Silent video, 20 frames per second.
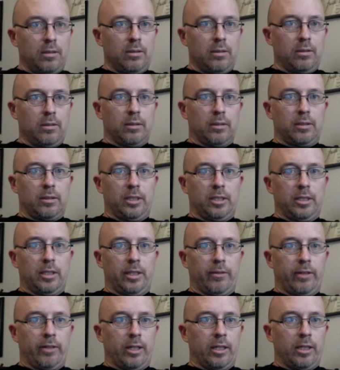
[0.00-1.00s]
you'll see that
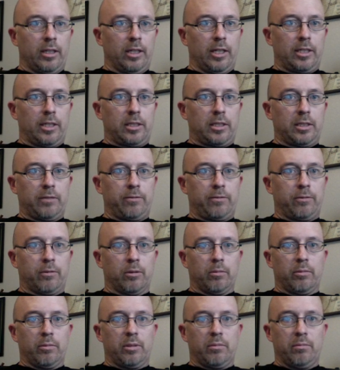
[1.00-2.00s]
I've got a nicely
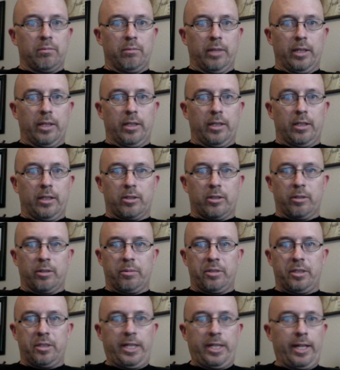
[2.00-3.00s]
formed meta
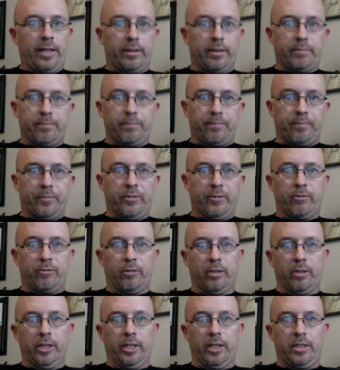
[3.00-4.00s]
description tag
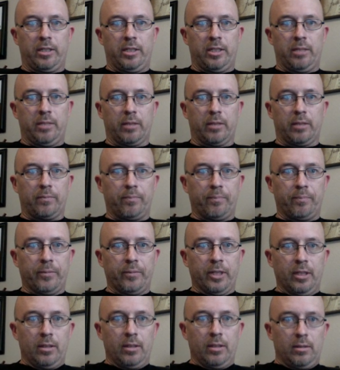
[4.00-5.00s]
for the HTML.
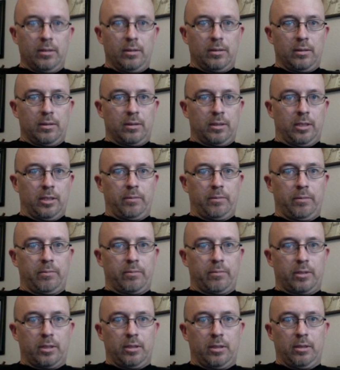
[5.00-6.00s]
Okay,
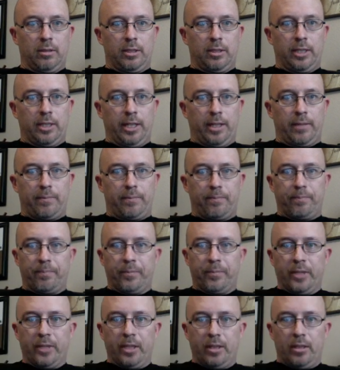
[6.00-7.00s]
close that.
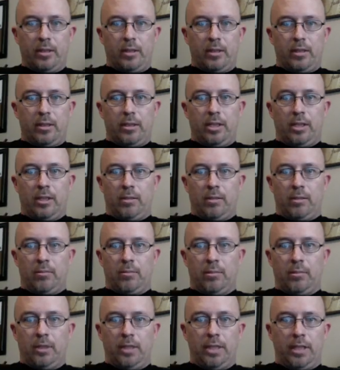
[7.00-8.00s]

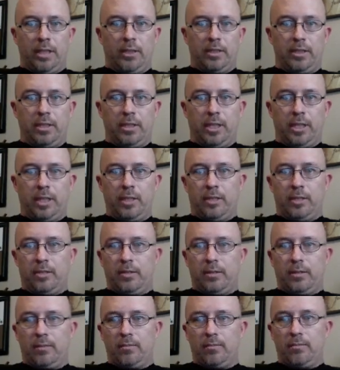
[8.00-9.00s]
Now let's say that
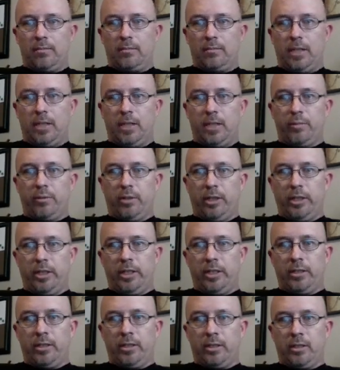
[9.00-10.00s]
I'm
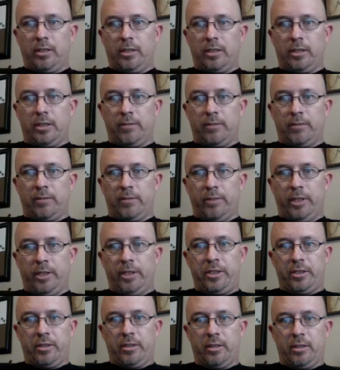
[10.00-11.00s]
plugging all this
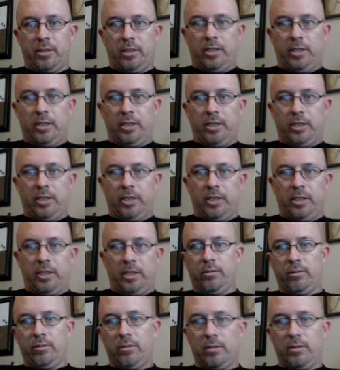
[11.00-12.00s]
information
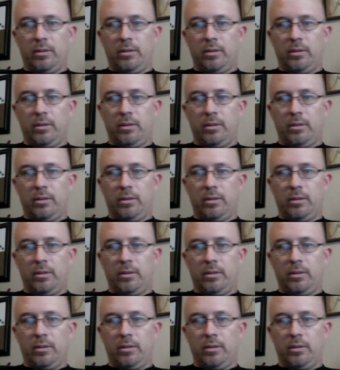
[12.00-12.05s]
into